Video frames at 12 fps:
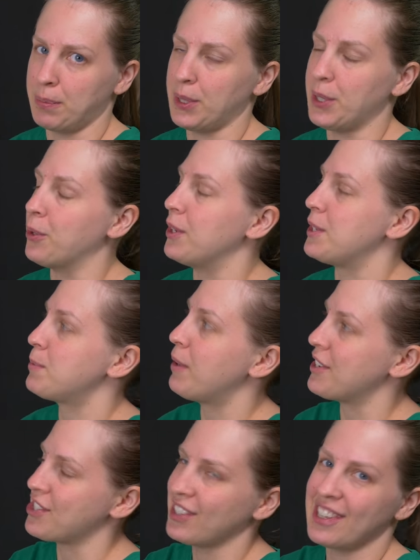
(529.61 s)
blue,
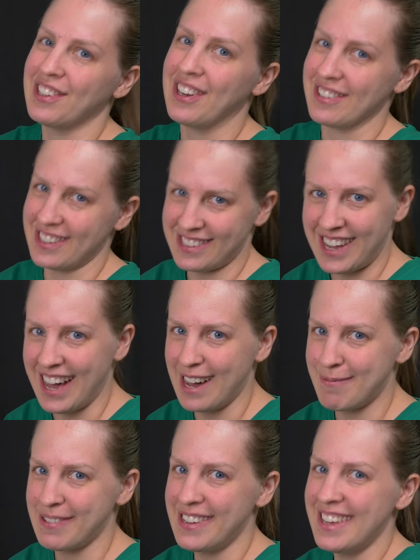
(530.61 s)
especially along the
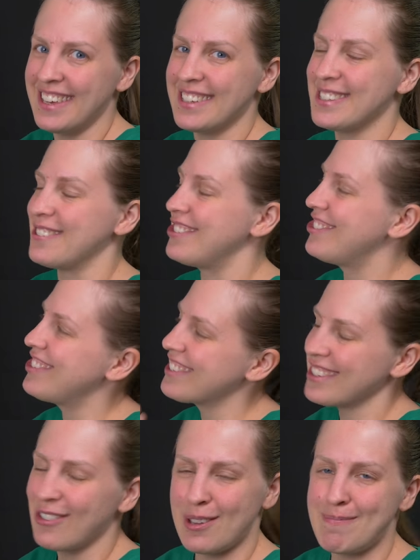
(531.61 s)
top. So it's
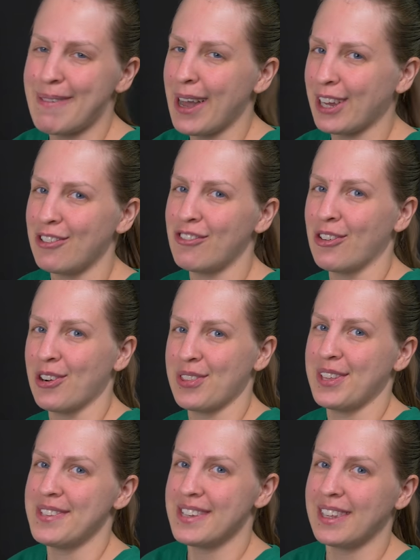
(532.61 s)
just going back and
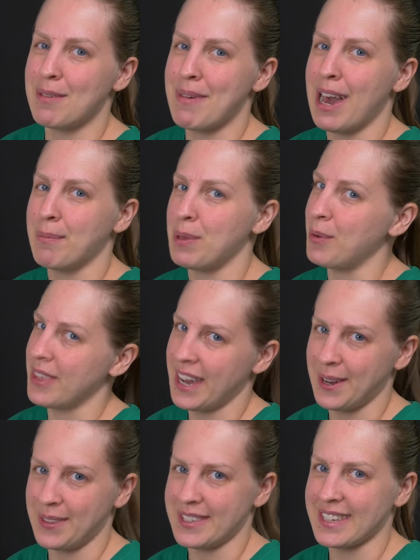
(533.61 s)
forth until I'm happy with
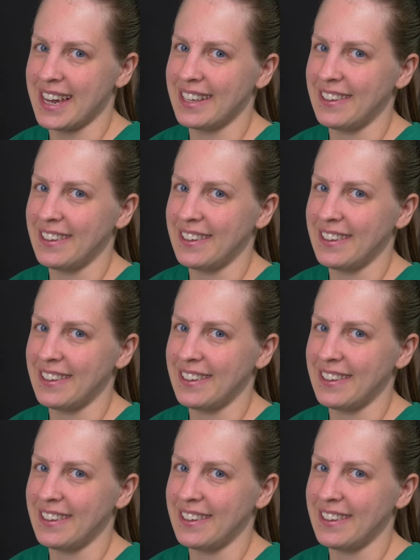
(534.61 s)
how the sky